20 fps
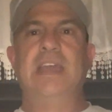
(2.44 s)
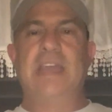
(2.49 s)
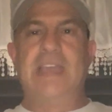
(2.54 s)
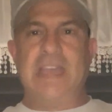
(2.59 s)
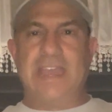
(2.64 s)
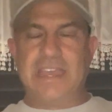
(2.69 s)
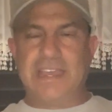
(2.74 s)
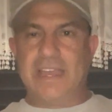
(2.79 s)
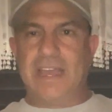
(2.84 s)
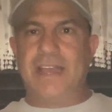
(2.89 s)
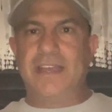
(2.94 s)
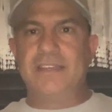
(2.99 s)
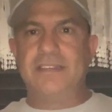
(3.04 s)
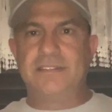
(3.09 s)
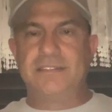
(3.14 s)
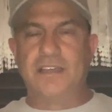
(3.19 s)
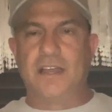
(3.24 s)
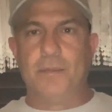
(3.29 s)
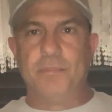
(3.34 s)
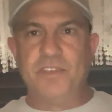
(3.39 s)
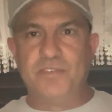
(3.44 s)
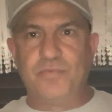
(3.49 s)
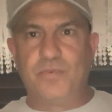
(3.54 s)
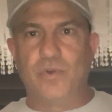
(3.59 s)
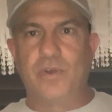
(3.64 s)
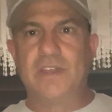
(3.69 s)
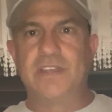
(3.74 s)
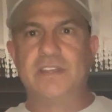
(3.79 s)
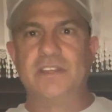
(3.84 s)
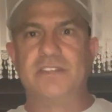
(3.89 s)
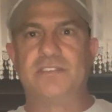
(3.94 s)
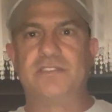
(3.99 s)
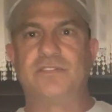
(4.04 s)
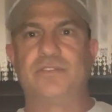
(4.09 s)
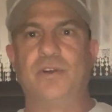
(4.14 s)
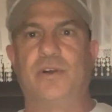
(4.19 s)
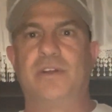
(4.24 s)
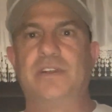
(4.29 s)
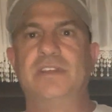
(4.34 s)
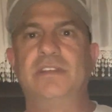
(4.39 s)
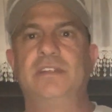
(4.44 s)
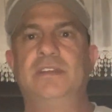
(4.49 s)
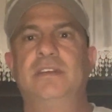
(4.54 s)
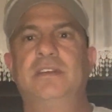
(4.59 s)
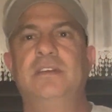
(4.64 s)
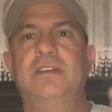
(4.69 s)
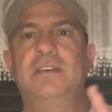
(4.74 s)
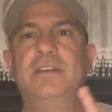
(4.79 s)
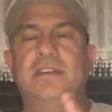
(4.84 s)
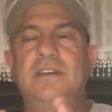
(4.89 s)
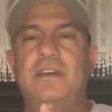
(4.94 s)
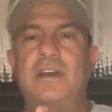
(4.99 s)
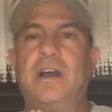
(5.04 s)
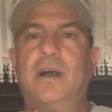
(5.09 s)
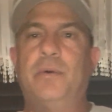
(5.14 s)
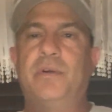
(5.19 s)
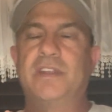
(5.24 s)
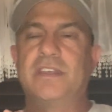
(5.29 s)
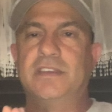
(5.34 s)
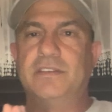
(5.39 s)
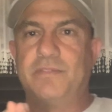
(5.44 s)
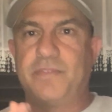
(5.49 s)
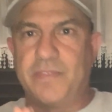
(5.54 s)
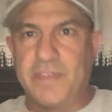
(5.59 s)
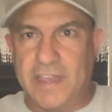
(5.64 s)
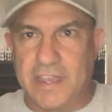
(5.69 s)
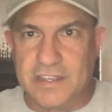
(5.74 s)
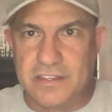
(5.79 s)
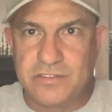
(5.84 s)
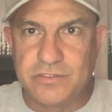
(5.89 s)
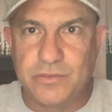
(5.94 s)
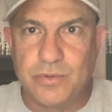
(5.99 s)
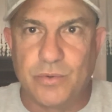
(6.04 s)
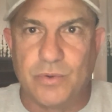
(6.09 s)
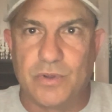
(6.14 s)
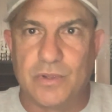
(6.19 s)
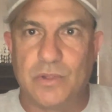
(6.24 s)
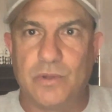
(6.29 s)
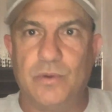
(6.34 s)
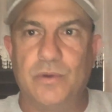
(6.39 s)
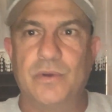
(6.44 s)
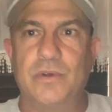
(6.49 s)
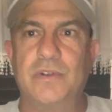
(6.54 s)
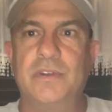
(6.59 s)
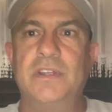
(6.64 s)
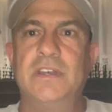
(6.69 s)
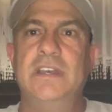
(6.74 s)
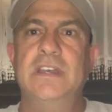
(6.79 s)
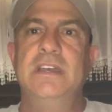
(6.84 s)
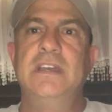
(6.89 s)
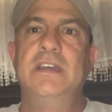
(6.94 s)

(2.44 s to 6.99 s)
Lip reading: Hey guys, before I get started, I want to give thanks to our Lord.